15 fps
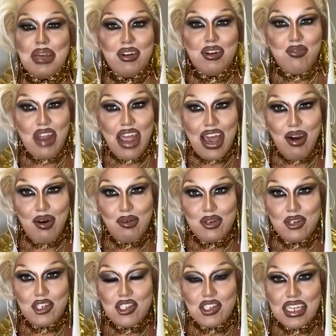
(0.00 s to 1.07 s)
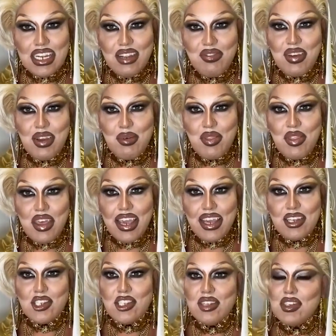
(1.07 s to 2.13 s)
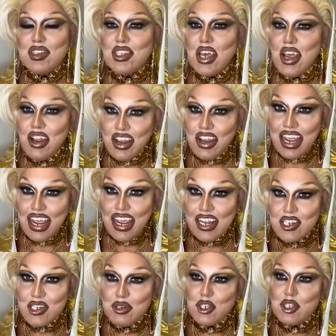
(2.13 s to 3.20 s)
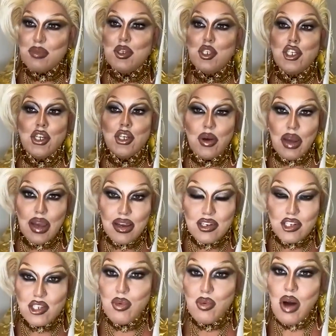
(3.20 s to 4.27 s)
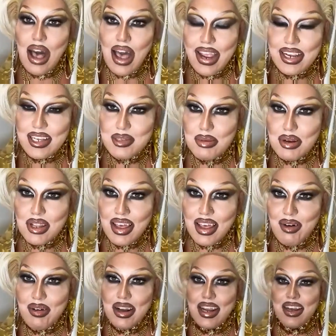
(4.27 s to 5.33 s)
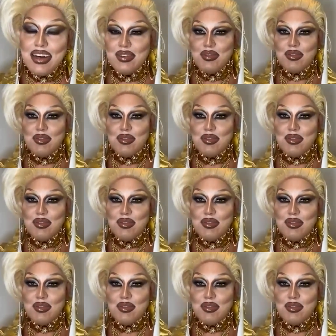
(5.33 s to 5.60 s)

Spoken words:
been around. She's seen a few things. She's of a certain age. She's mature. She's wise. Put it that way.